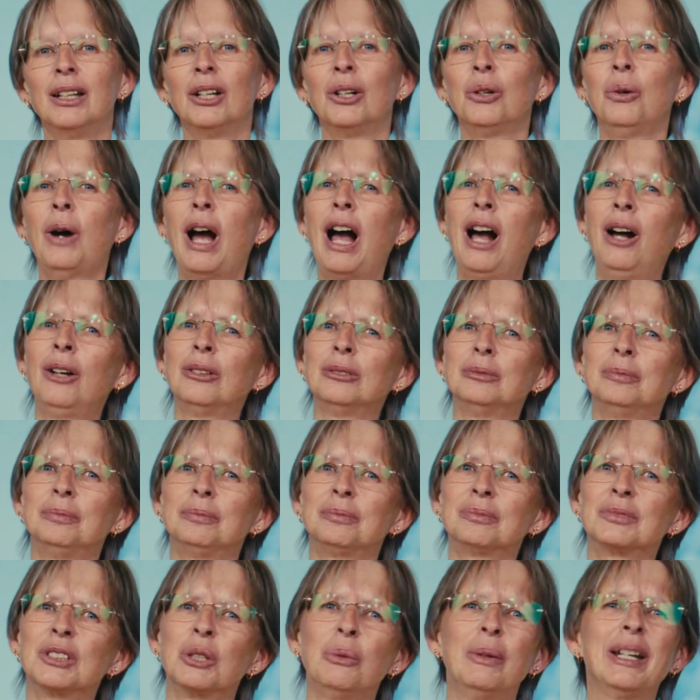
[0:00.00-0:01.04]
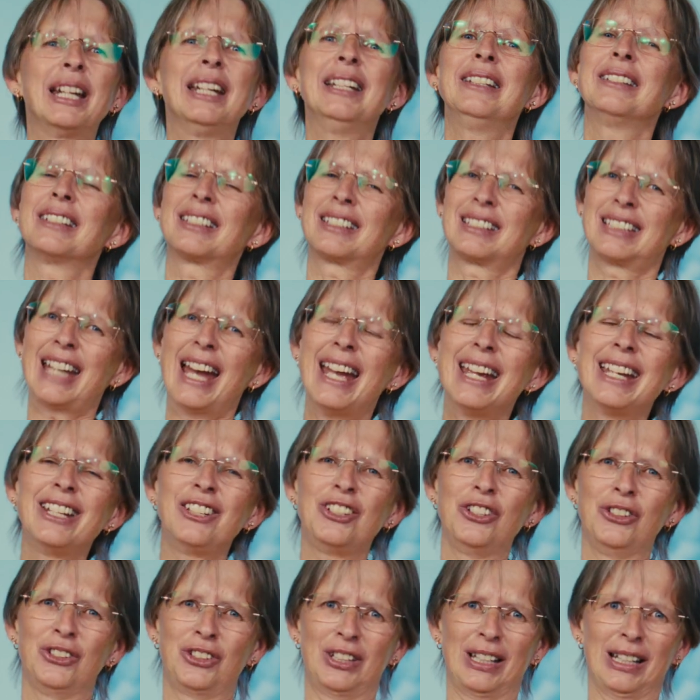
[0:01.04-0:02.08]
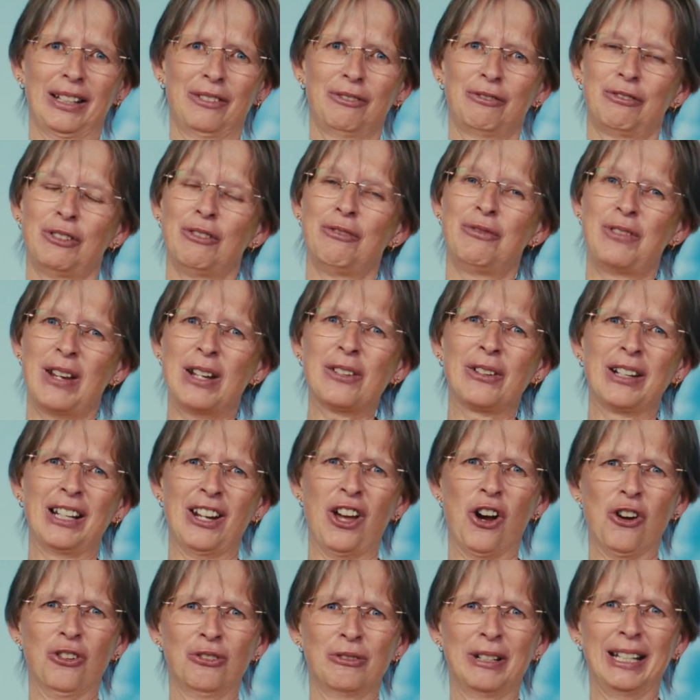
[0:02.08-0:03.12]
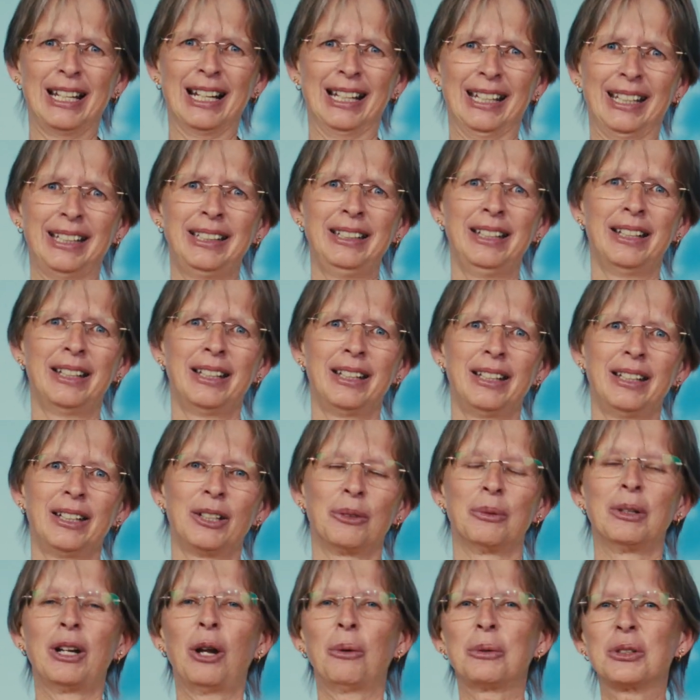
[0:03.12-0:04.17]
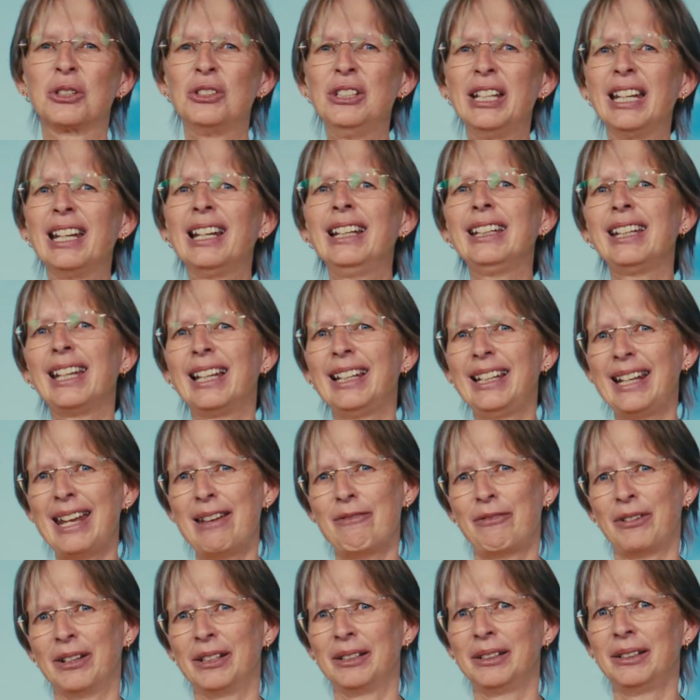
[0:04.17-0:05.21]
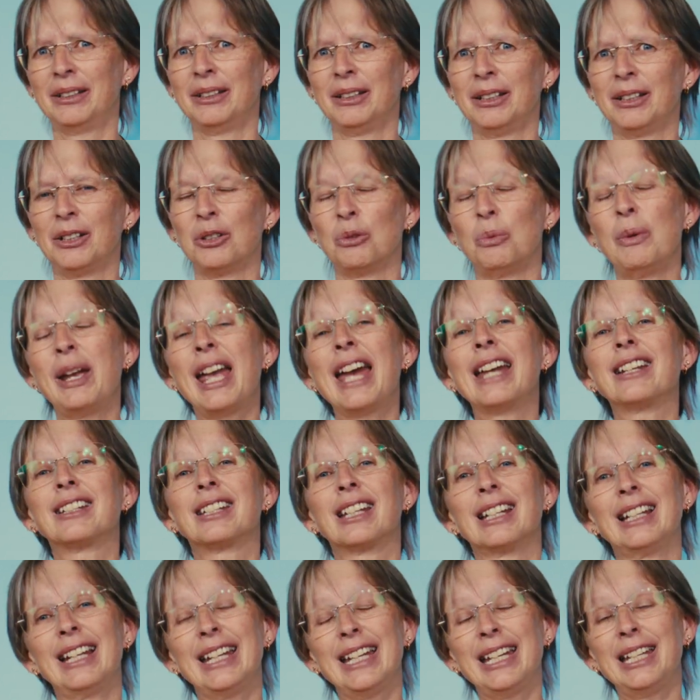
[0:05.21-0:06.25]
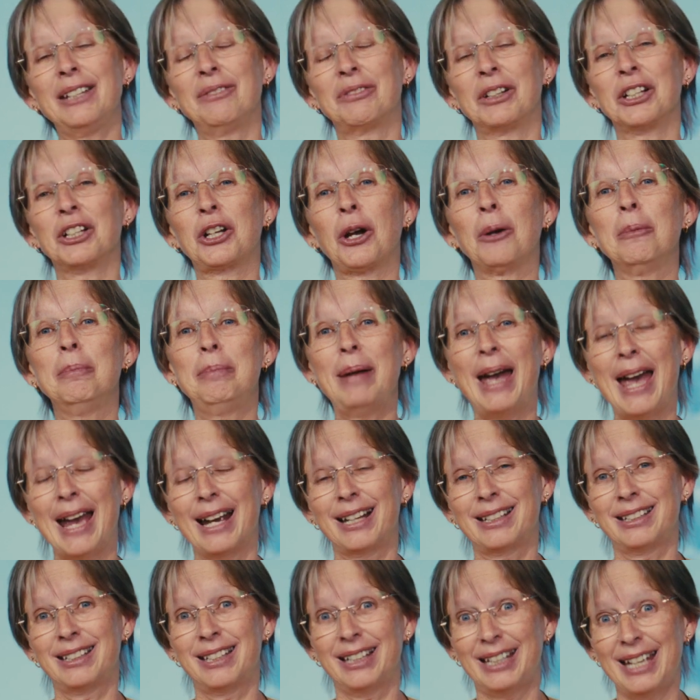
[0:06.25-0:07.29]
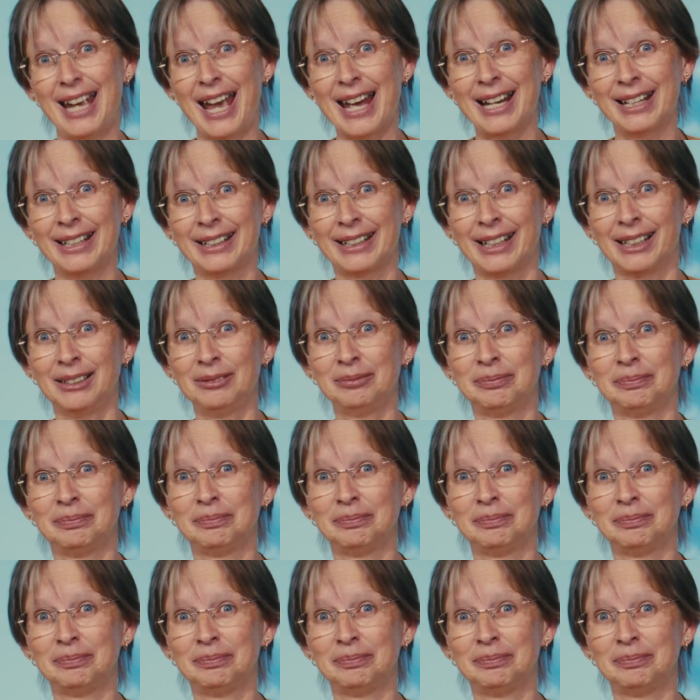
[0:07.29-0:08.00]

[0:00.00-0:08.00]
Well, we didn't stay in New Zealand for very long, really. When I was nearly eleven, we had to leave and go back to Canada.